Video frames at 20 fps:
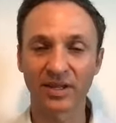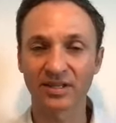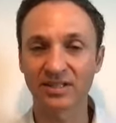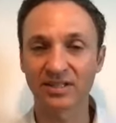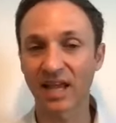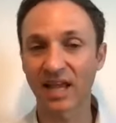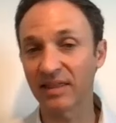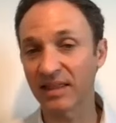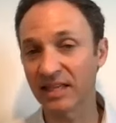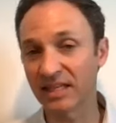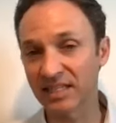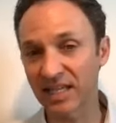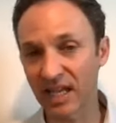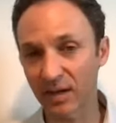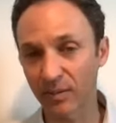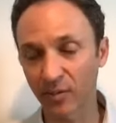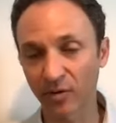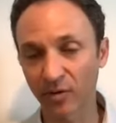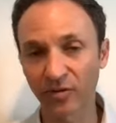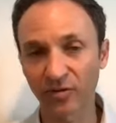send these
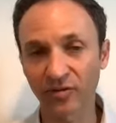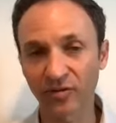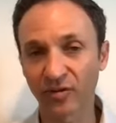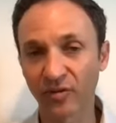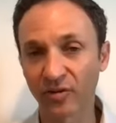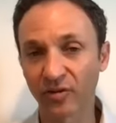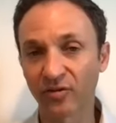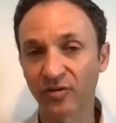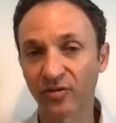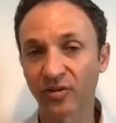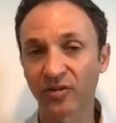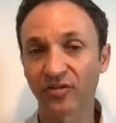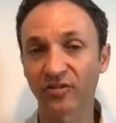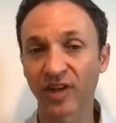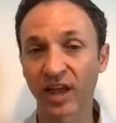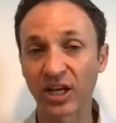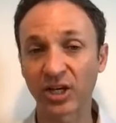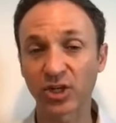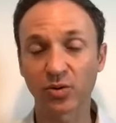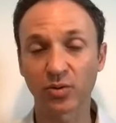animals to
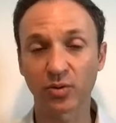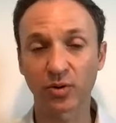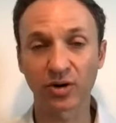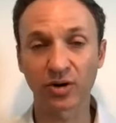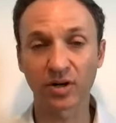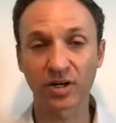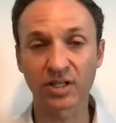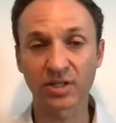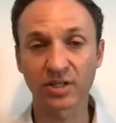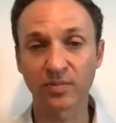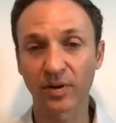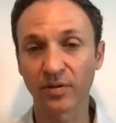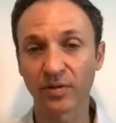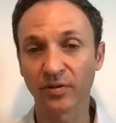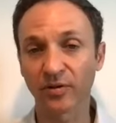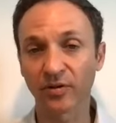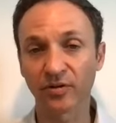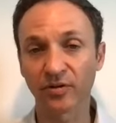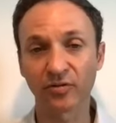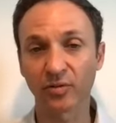sanctuaries,
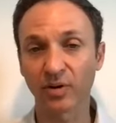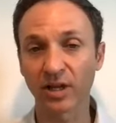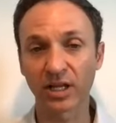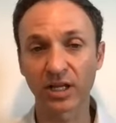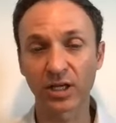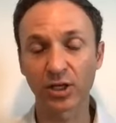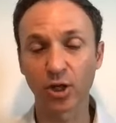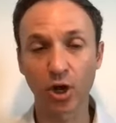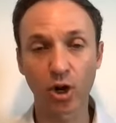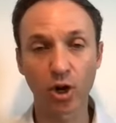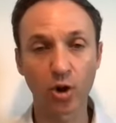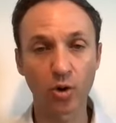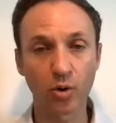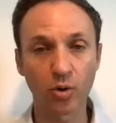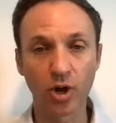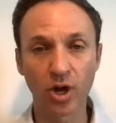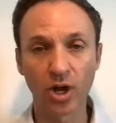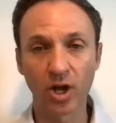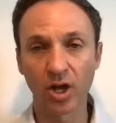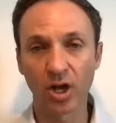but there's really
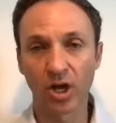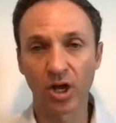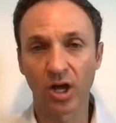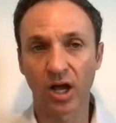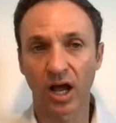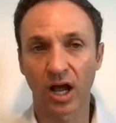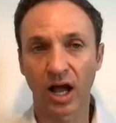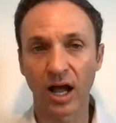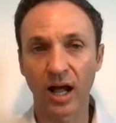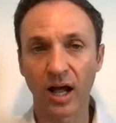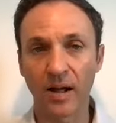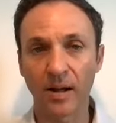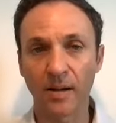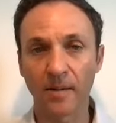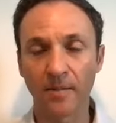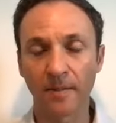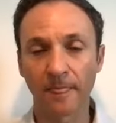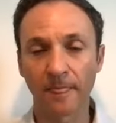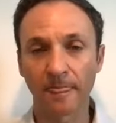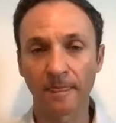no
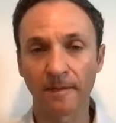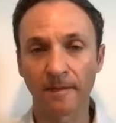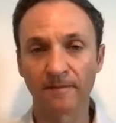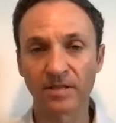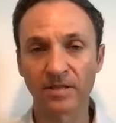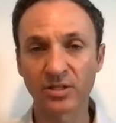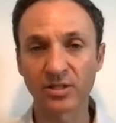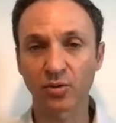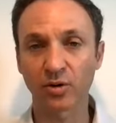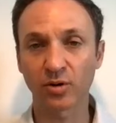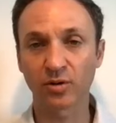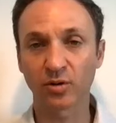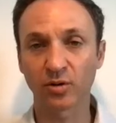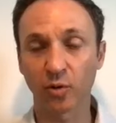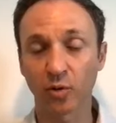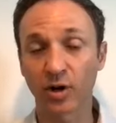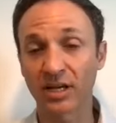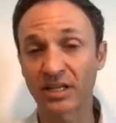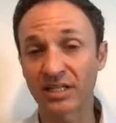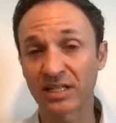the
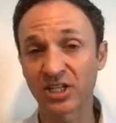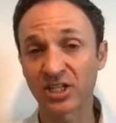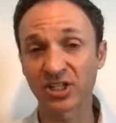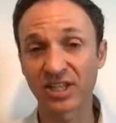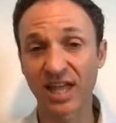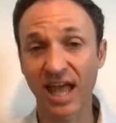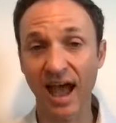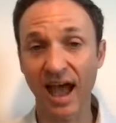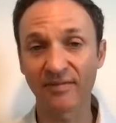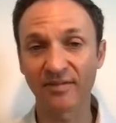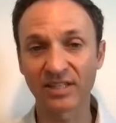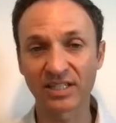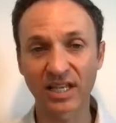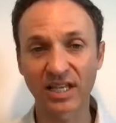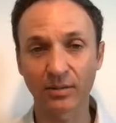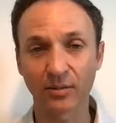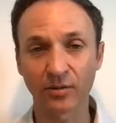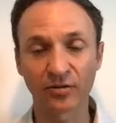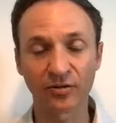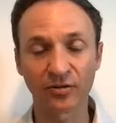organizations that have these
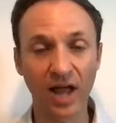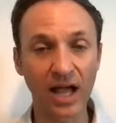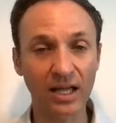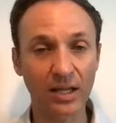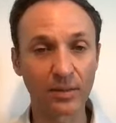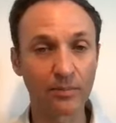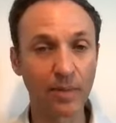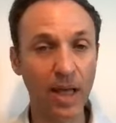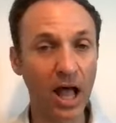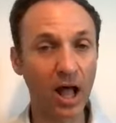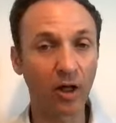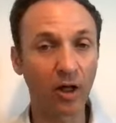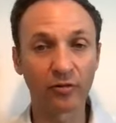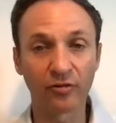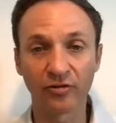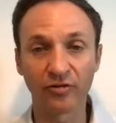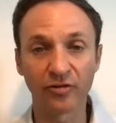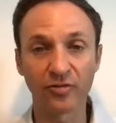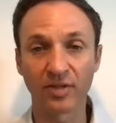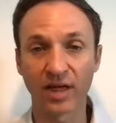animals are not compelled
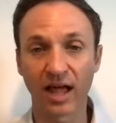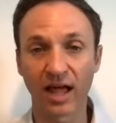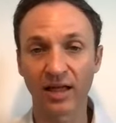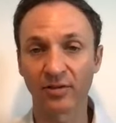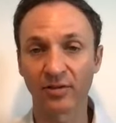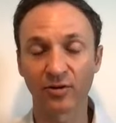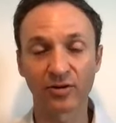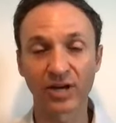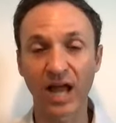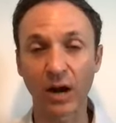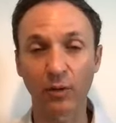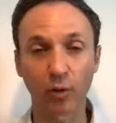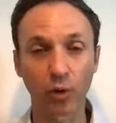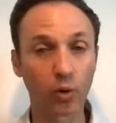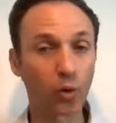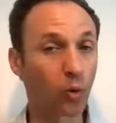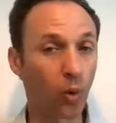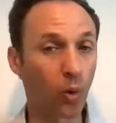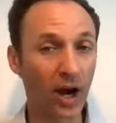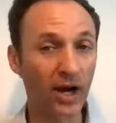to do that. They're not
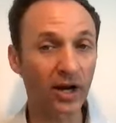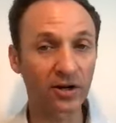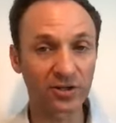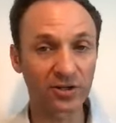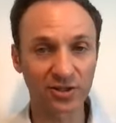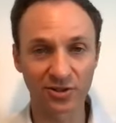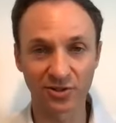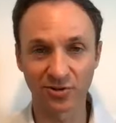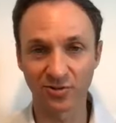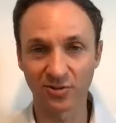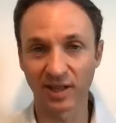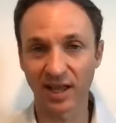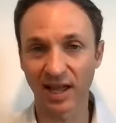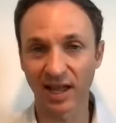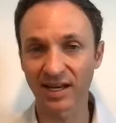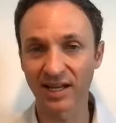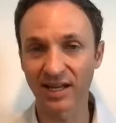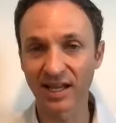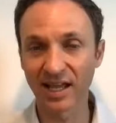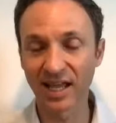required to do
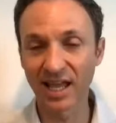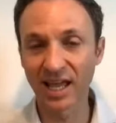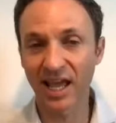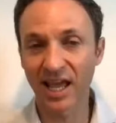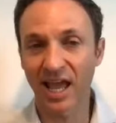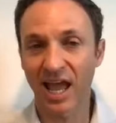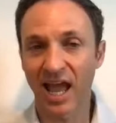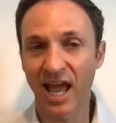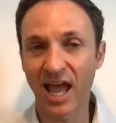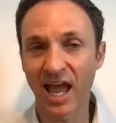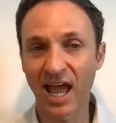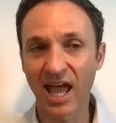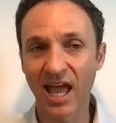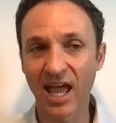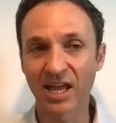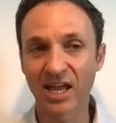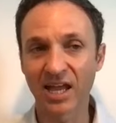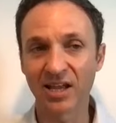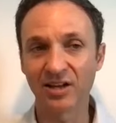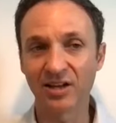that,
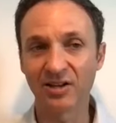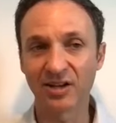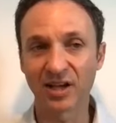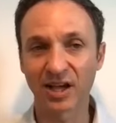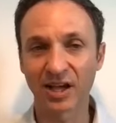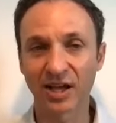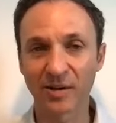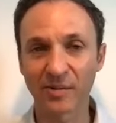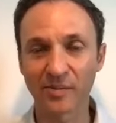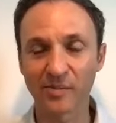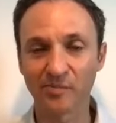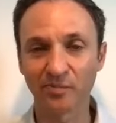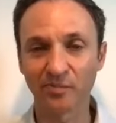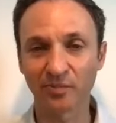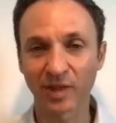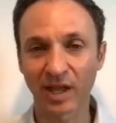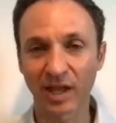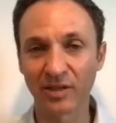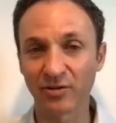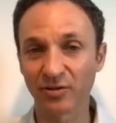and
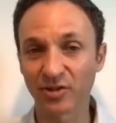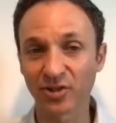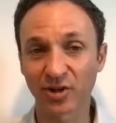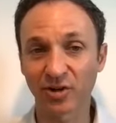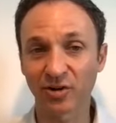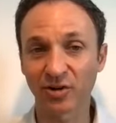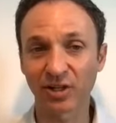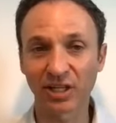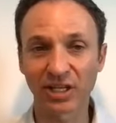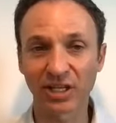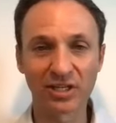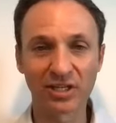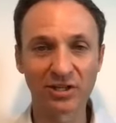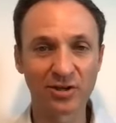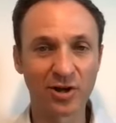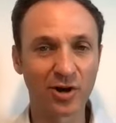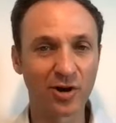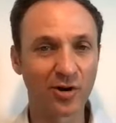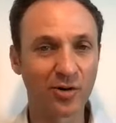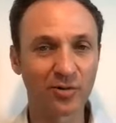there's certainly
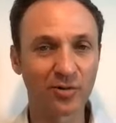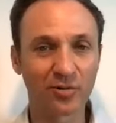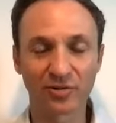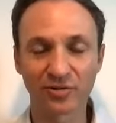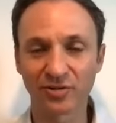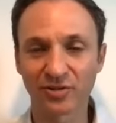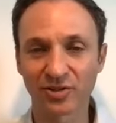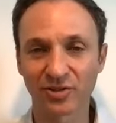no